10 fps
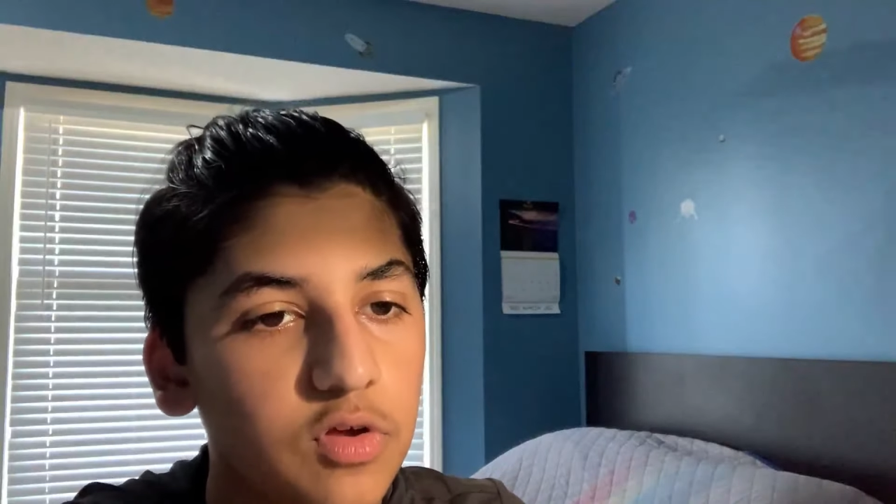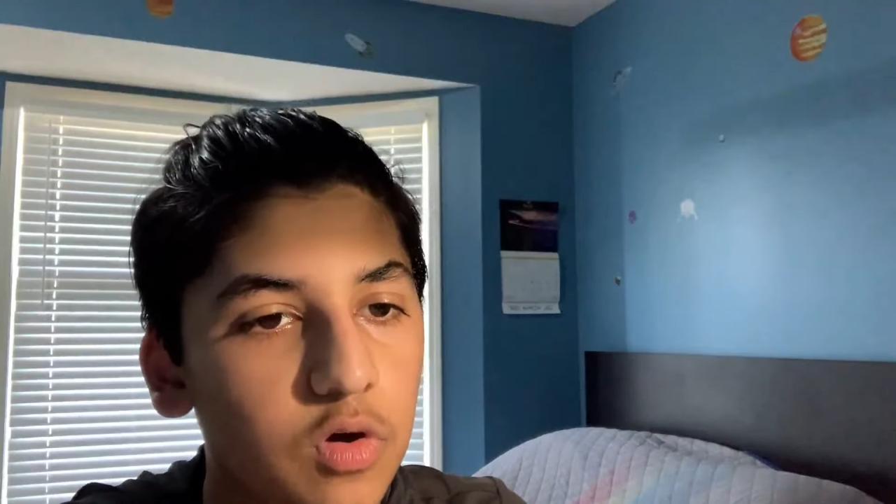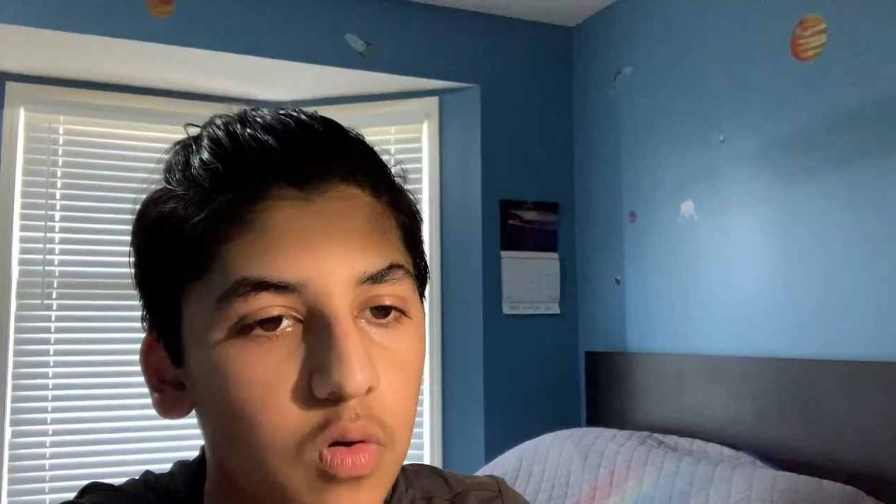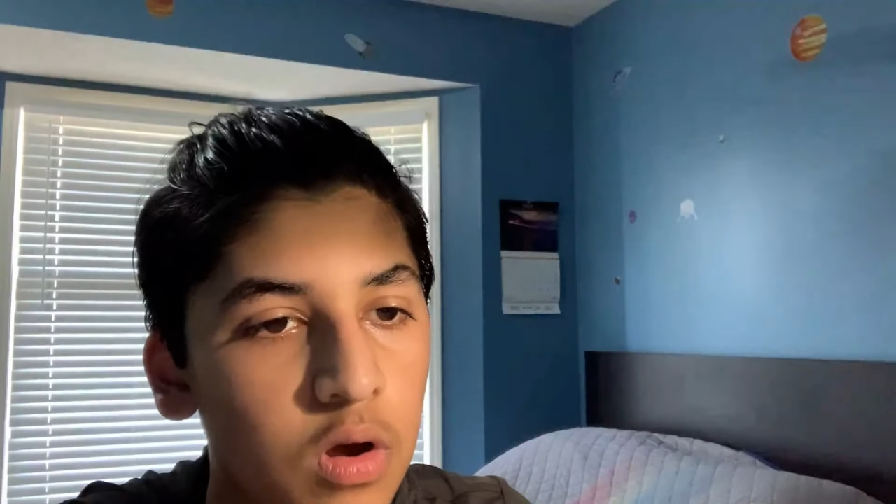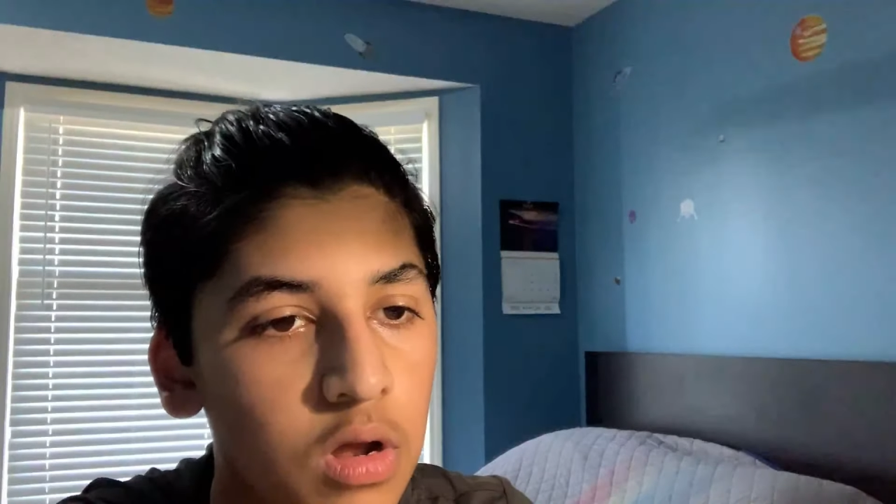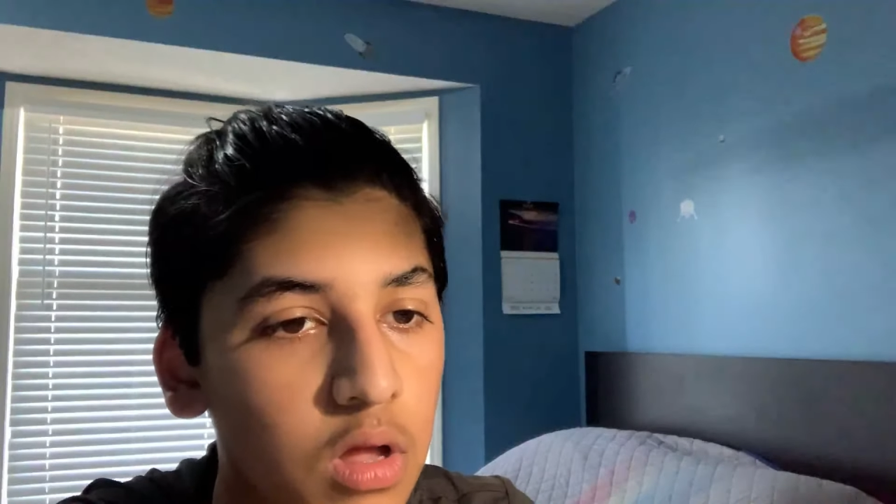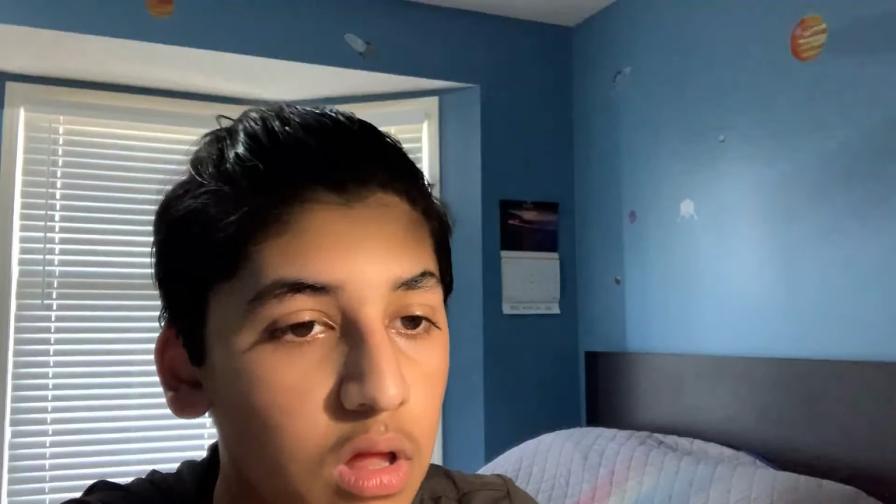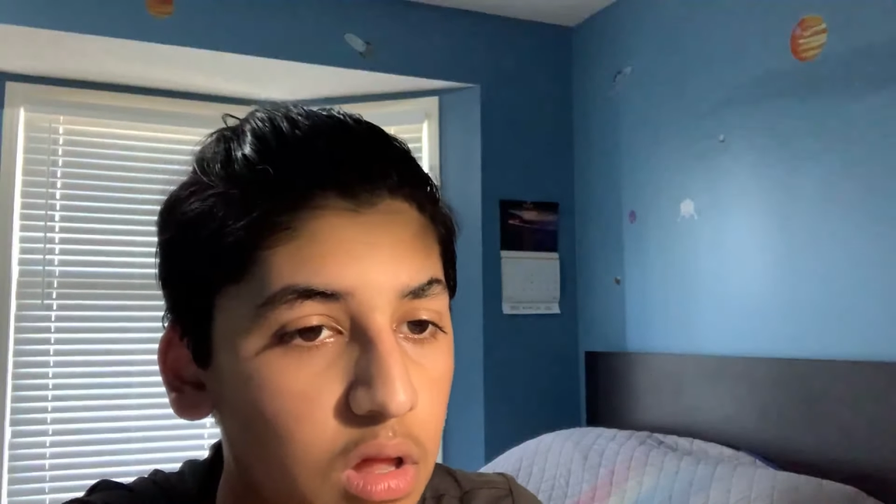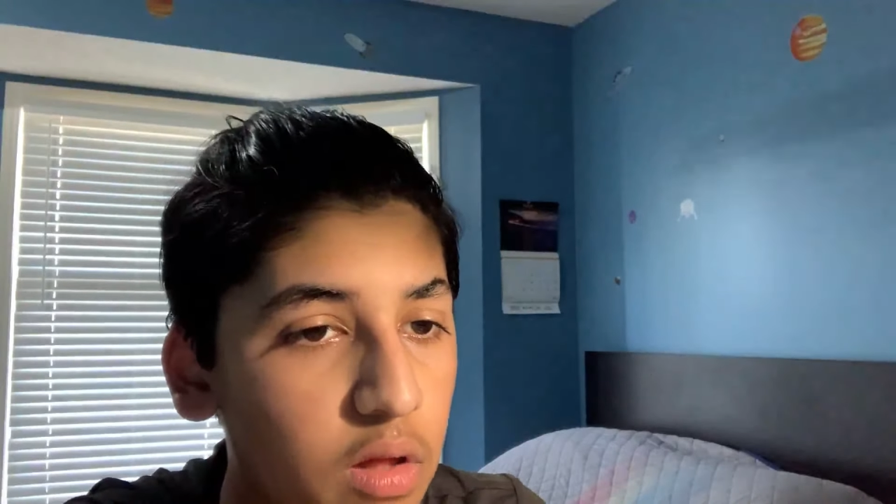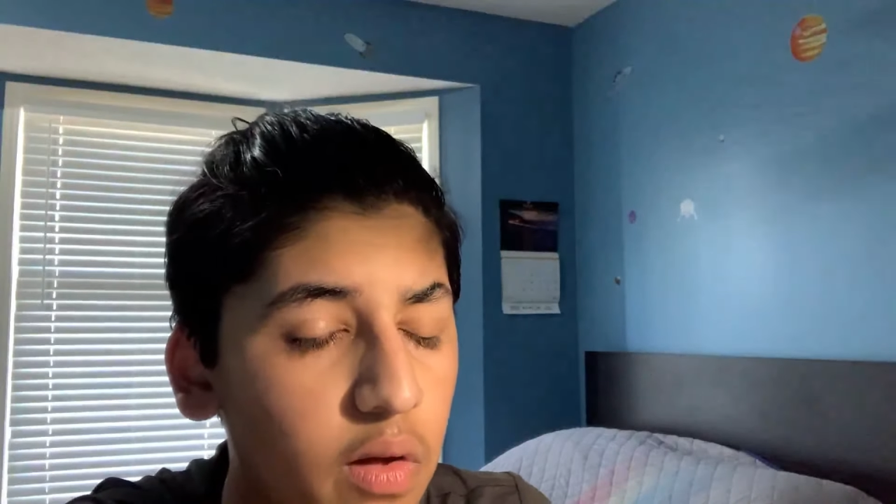So
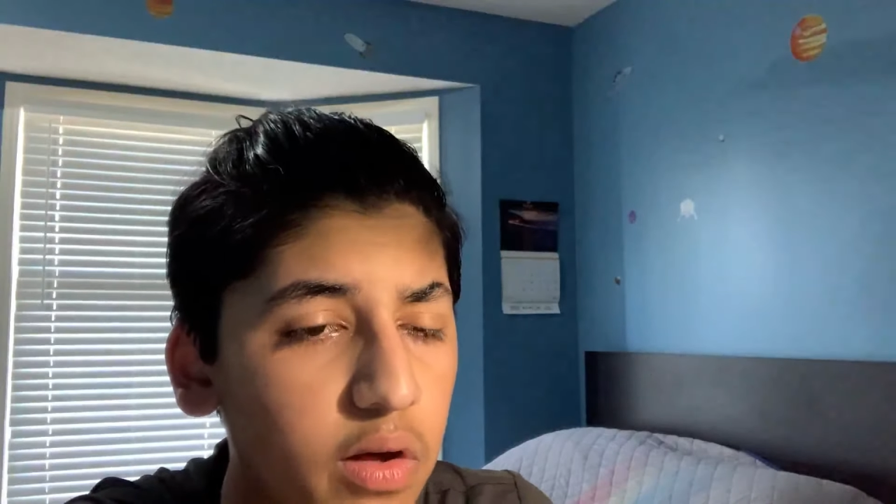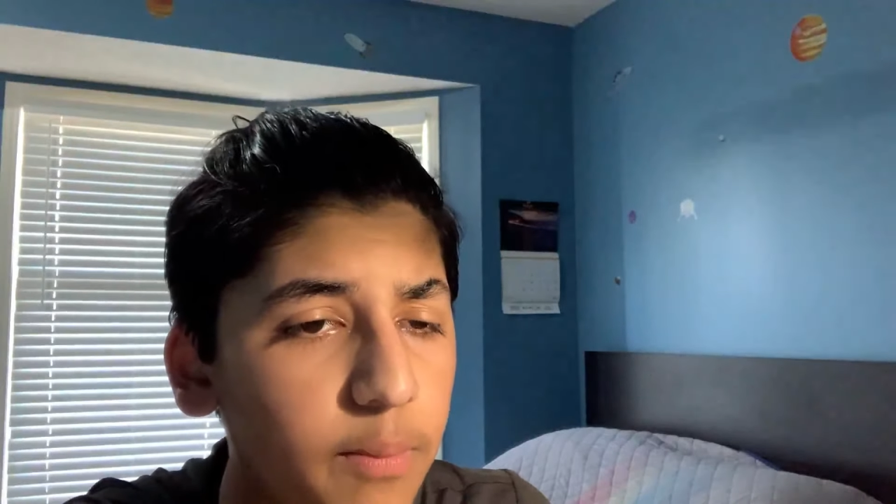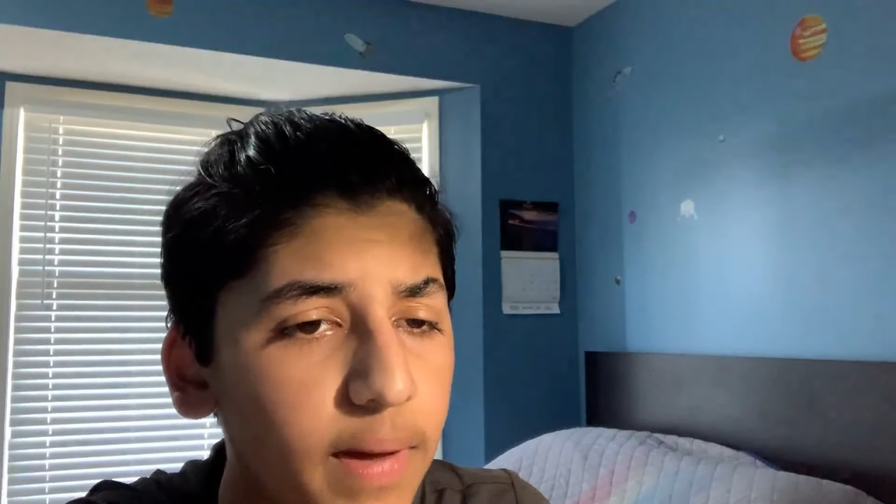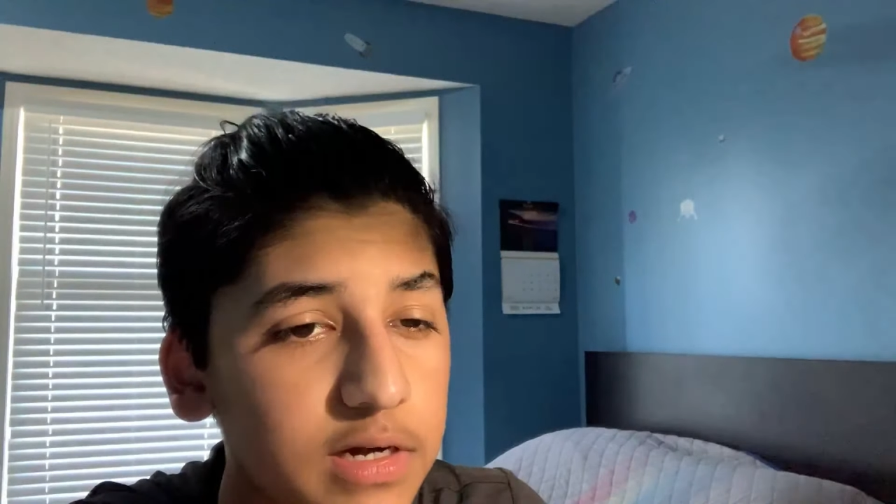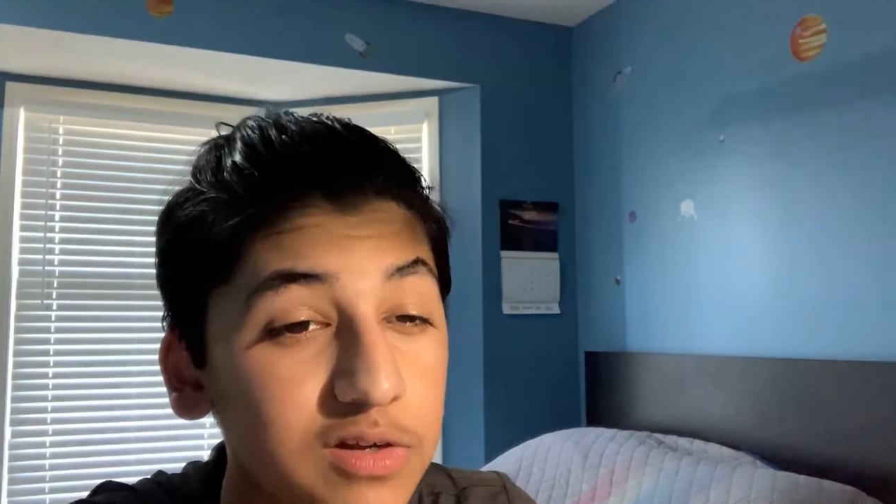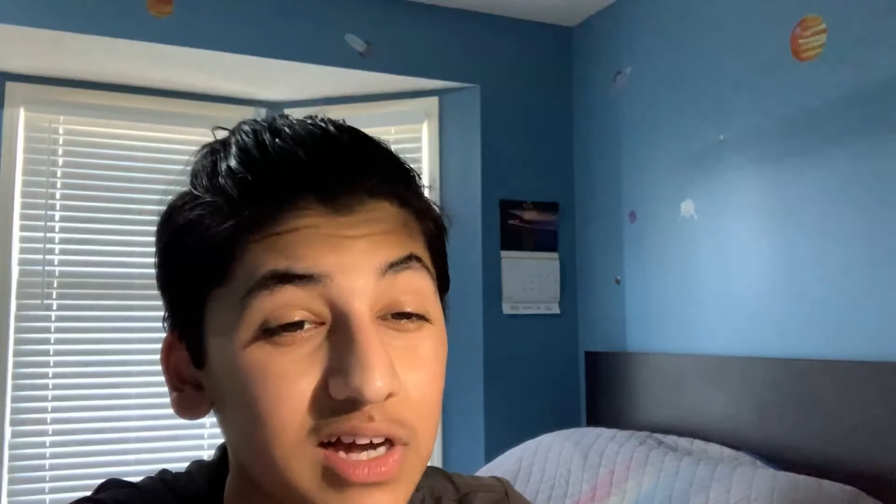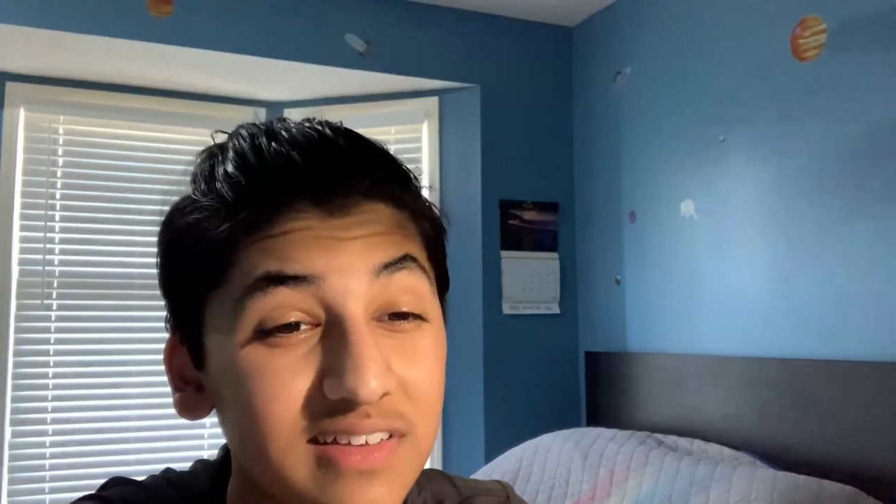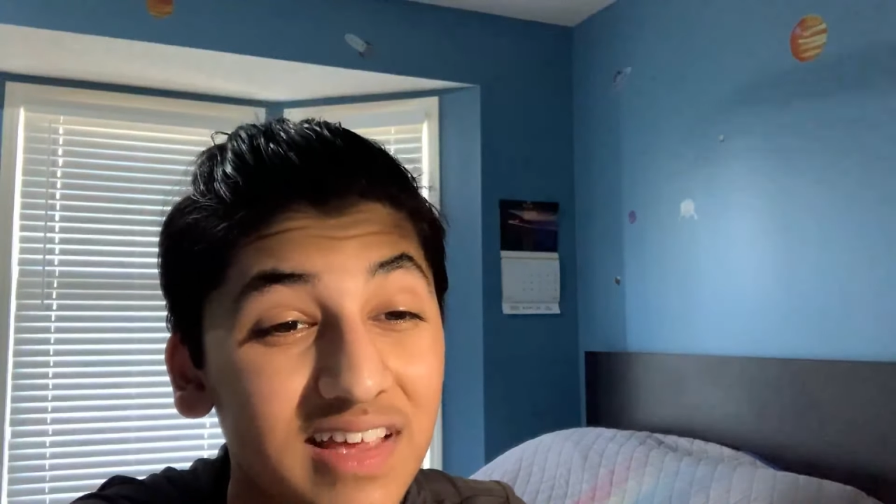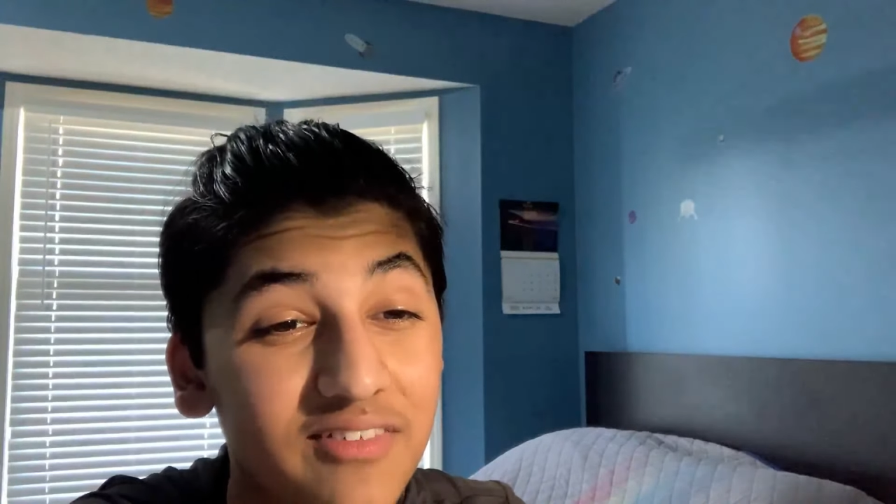I'll get back to you guys